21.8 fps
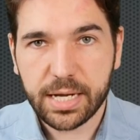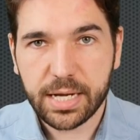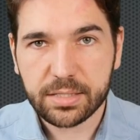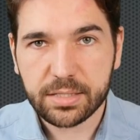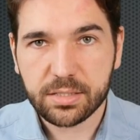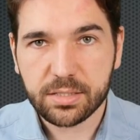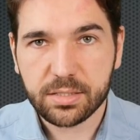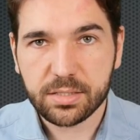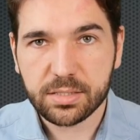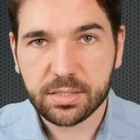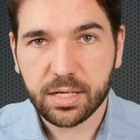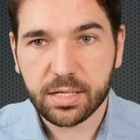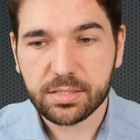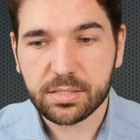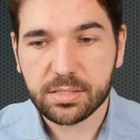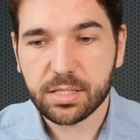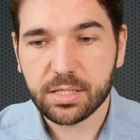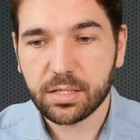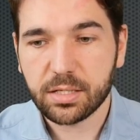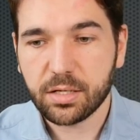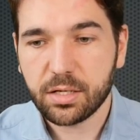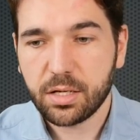Jackson
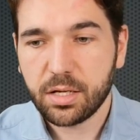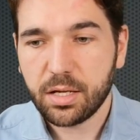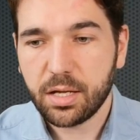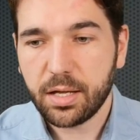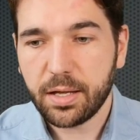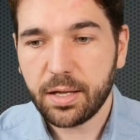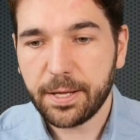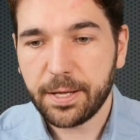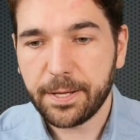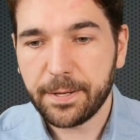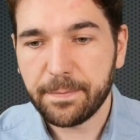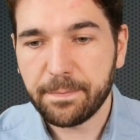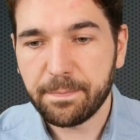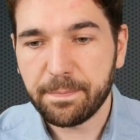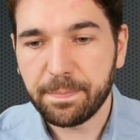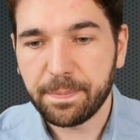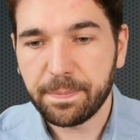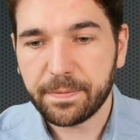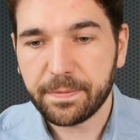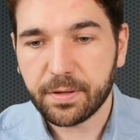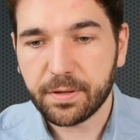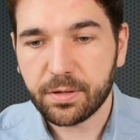discussing
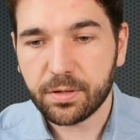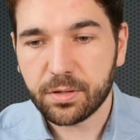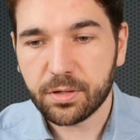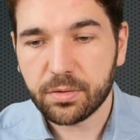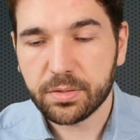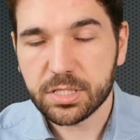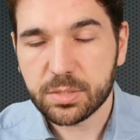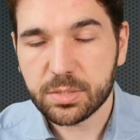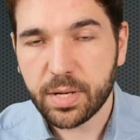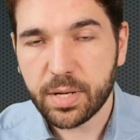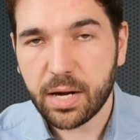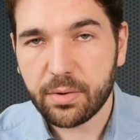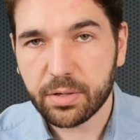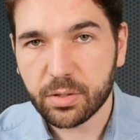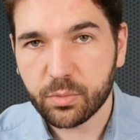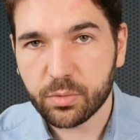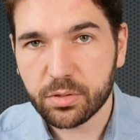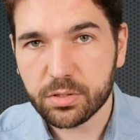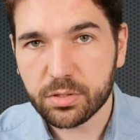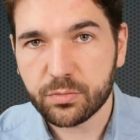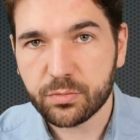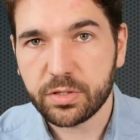her inspiring
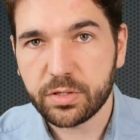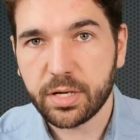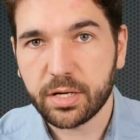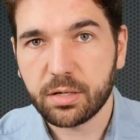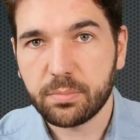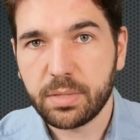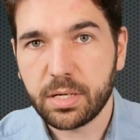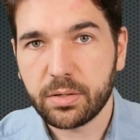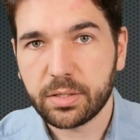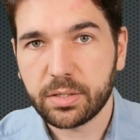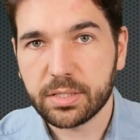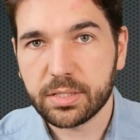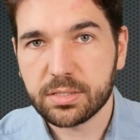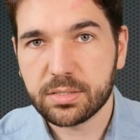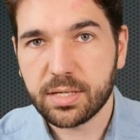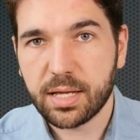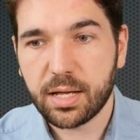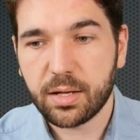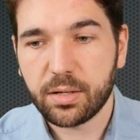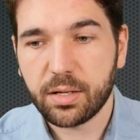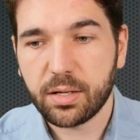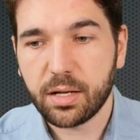words for young Americans
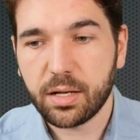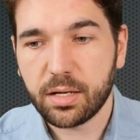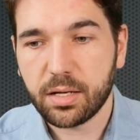that